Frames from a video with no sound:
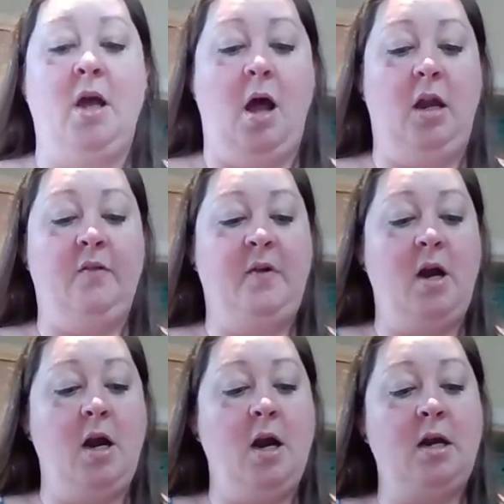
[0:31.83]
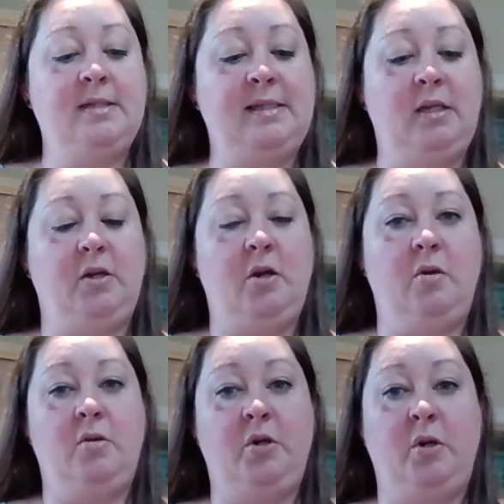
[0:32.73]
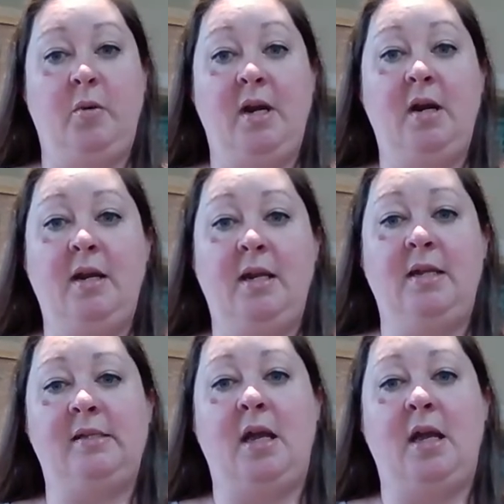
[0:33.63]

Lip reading: All of our silicone cookware is